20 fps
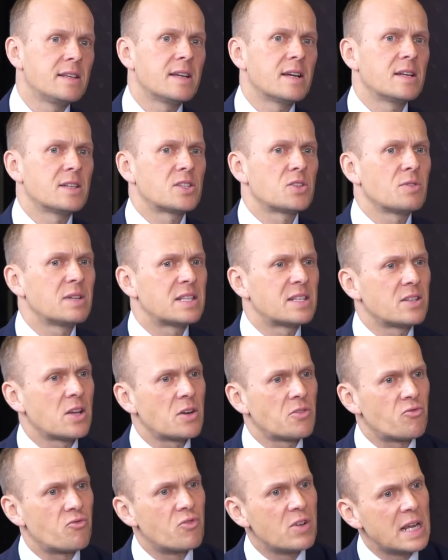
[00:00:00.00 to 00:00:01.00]
Yeah, so it's not
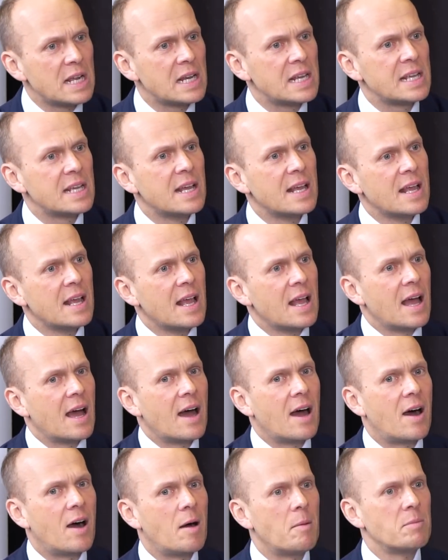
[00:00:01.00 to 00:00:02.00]
really
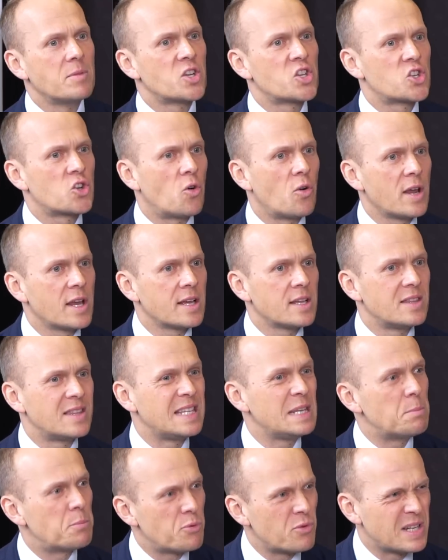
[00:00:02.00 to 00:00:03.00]
showing a
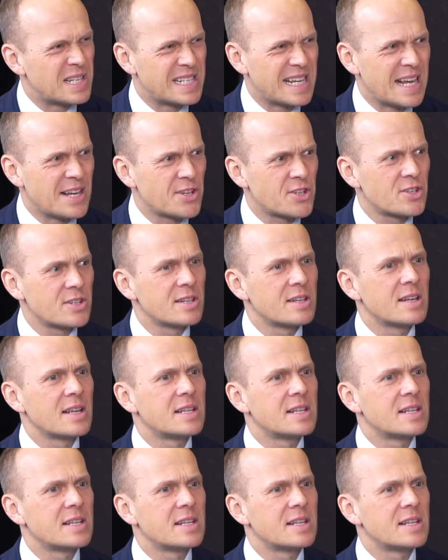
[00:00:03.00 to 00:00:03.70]
deep recession.